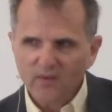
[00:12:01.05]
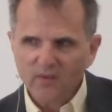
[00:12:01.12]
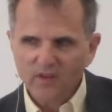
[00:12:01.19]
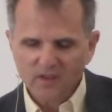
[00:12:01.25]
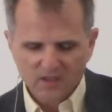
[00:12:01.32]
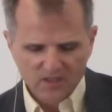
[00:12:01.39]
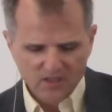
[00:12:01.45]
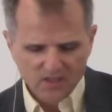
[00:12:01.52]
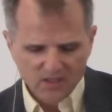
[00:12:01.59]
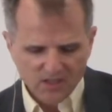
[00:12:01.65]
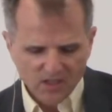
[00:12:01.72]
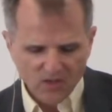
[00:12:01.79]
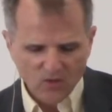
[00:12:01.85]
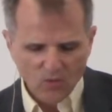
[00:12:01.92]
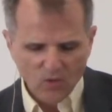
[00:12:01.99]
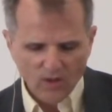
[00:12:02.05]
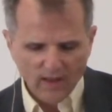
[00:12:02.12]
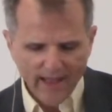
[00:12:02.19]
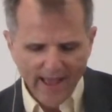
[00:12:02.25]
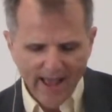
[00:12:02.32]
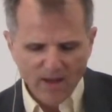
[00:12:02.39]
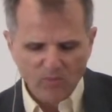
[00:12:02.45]
in
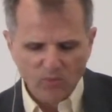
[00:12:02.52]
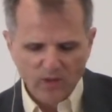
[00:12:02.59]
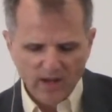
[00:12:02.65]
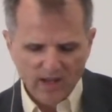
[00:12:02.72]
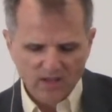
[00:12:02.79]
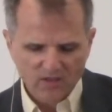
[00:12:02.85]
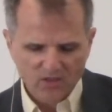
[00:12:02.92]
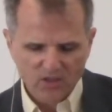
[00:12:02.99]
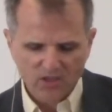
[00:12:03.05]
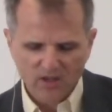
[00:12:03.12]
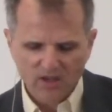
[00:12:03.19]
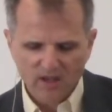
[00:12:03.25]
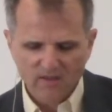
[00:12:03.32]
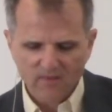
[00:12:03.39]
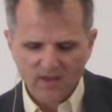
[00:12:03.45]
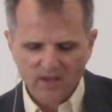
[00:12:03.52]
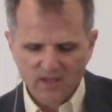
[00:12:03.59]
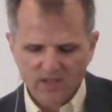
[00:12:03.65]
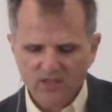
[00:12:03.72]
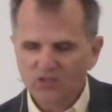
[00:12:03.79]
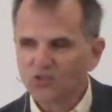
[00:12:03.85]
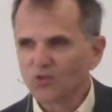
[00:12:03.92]
continual apprehension of an
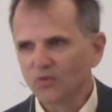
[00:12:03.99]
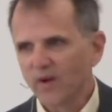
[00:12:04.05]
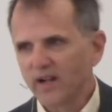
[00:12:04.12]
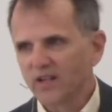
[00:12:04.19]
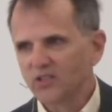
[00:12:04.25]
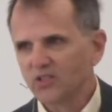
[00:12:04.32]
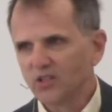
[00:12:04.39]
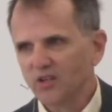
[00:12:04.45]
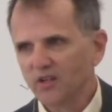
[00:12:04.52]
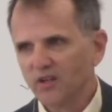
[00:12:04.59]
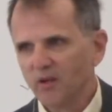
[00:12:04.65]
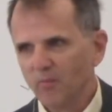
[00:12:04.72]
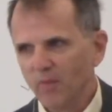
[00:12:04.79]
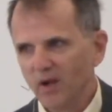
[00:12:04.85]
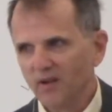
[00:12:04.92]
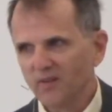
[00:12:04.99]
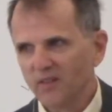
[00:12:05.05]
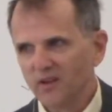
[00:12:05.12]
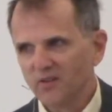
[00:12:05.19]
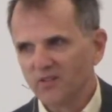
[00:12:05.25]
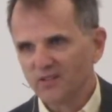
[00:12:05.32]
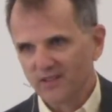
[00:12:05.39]
insurrection among
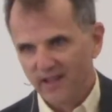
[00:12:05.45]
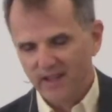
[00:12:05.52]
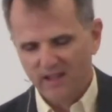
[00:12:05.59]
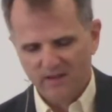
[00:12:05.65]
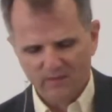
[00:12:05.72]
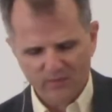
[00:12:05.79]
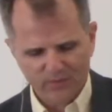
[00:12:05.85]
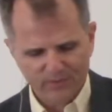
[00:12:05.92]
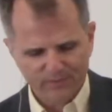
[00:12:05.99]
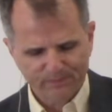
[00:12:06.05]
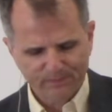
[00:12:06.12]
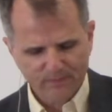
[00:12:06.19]
their slaves.